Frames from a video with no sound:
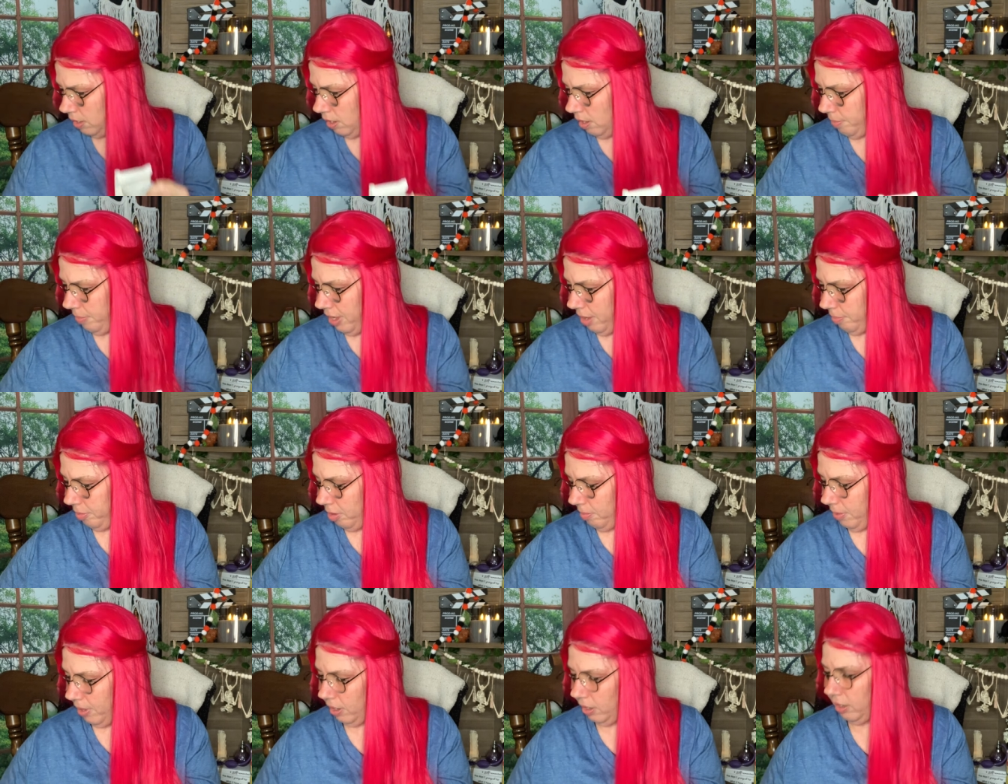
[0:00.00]
I'm happy
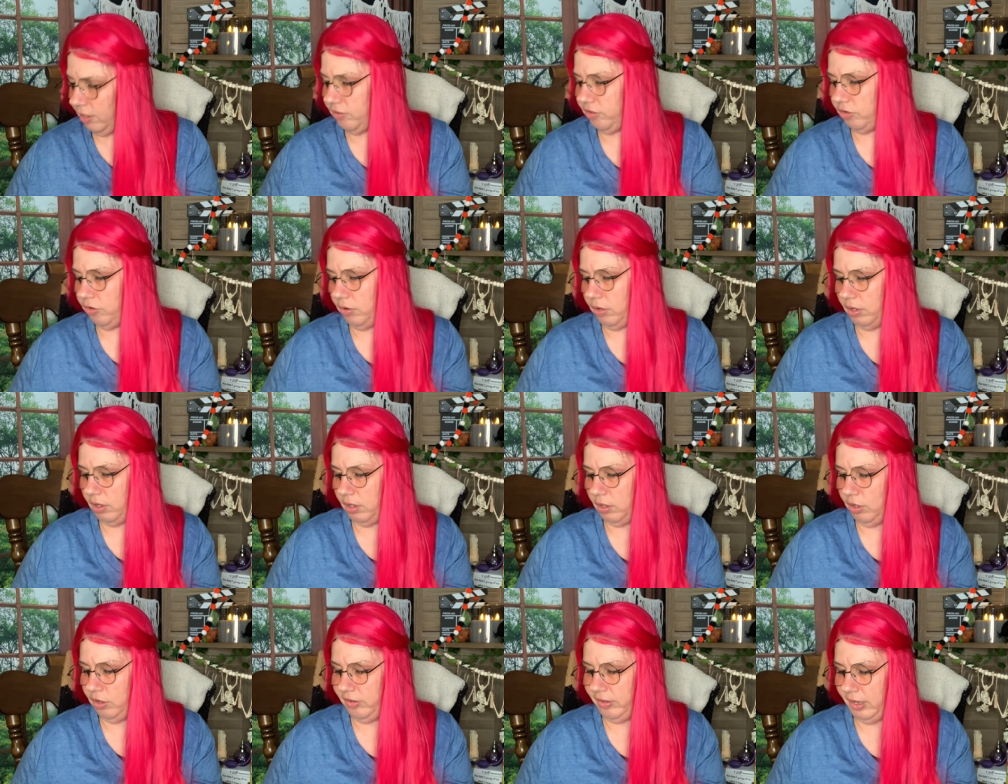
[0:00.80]
about it. So it
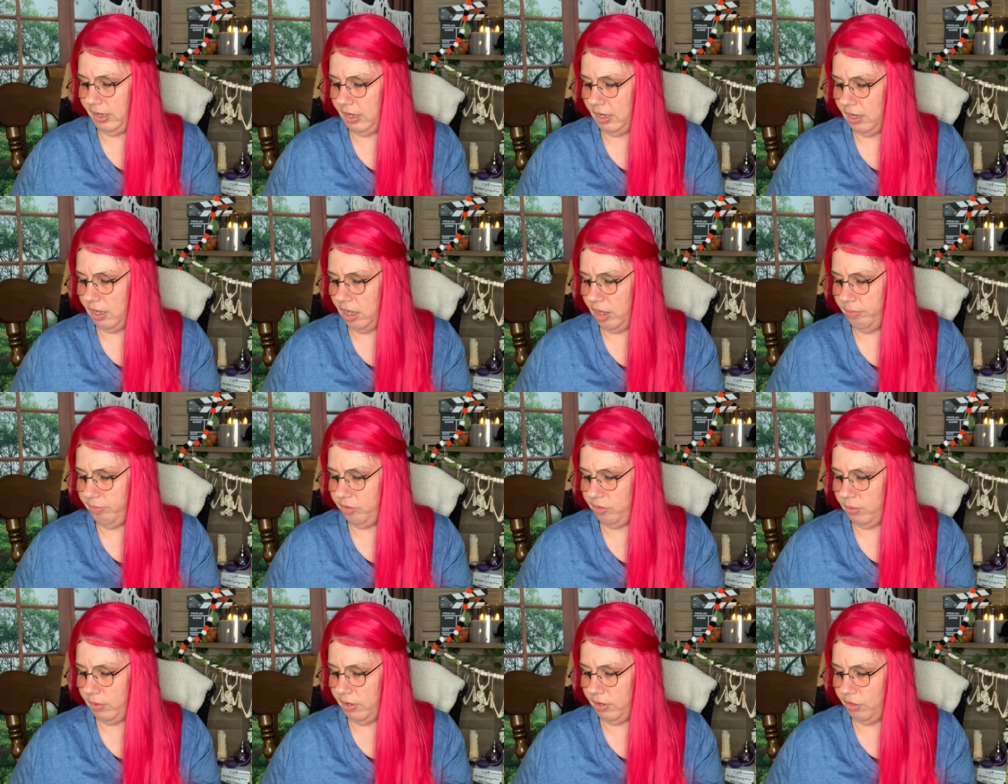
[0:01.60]
looks like it
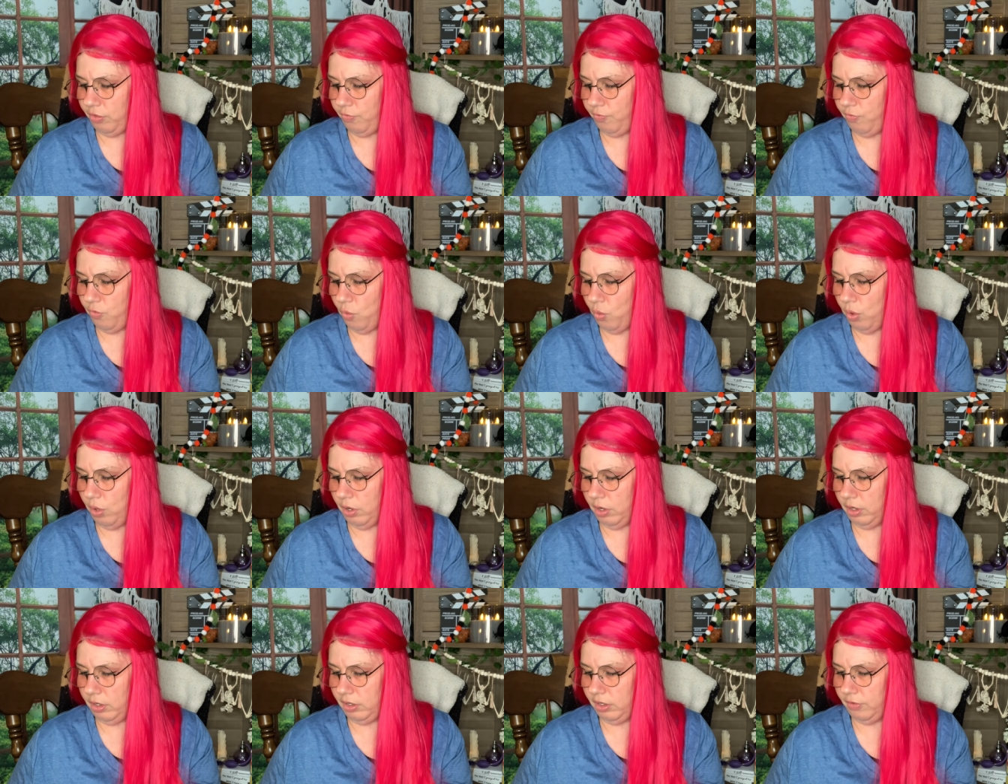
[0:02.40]
comes with
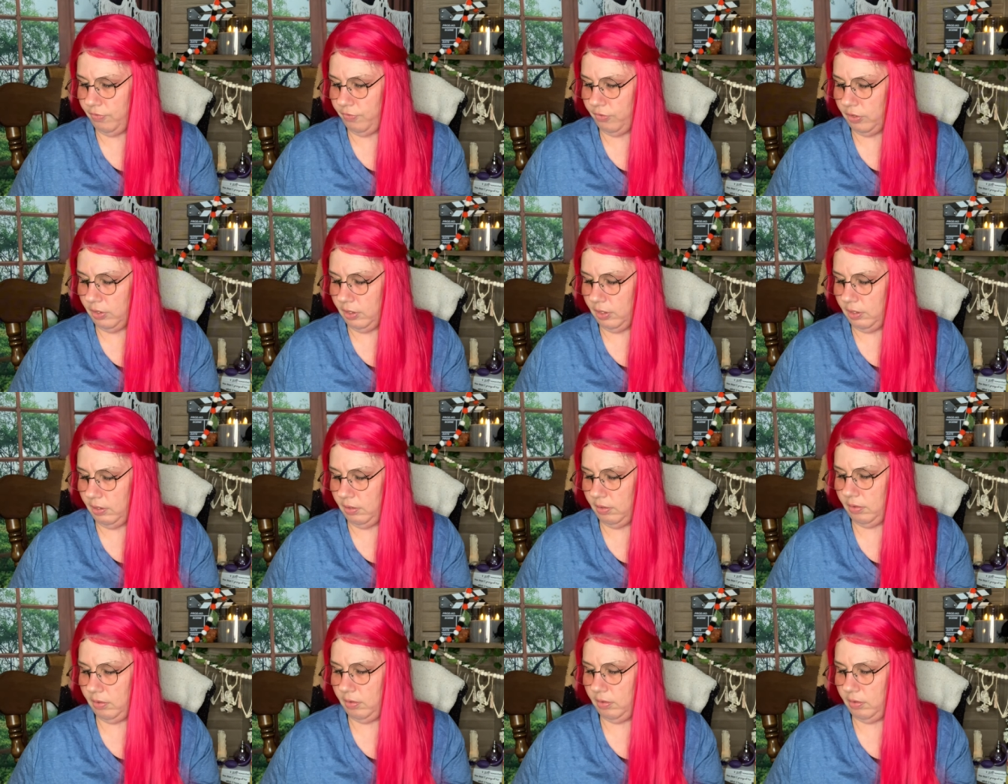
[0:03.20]
4 different